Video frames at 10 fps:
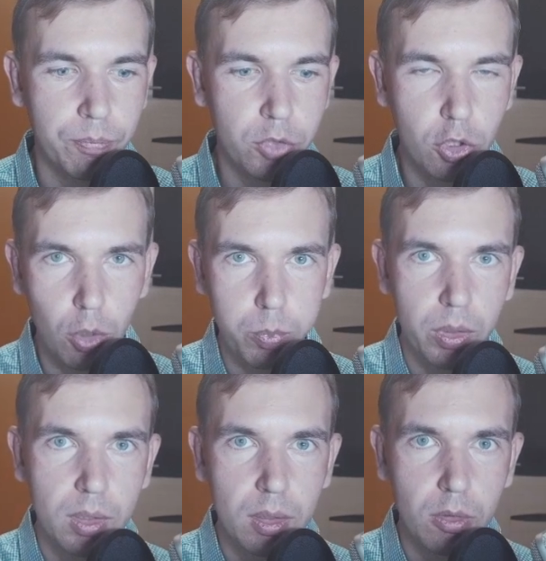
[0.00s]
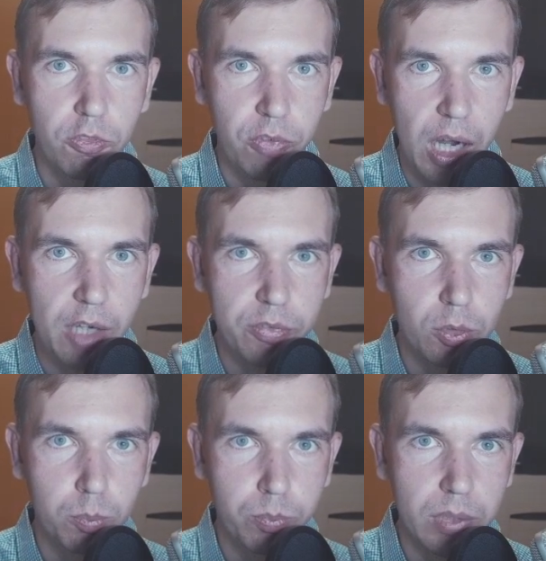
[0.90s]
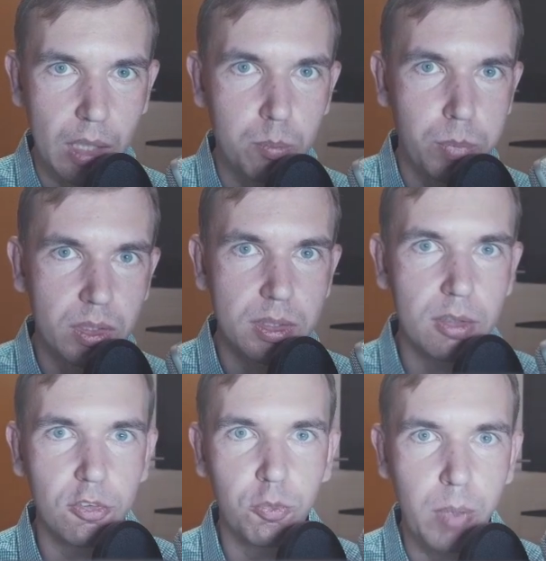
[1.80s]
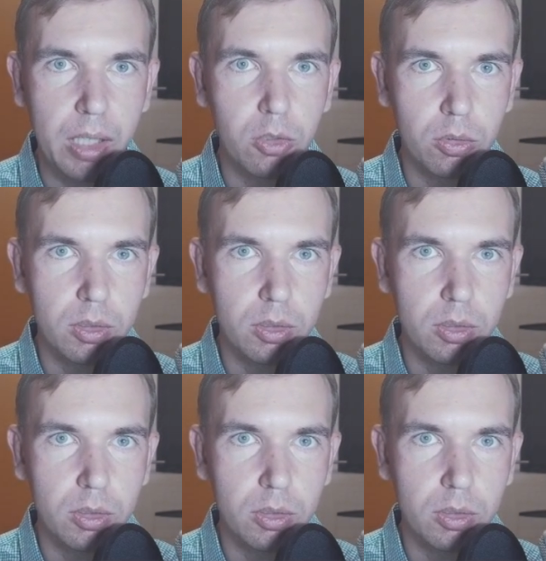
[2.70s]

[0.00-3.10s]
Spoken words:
top 5 to 10% of men on the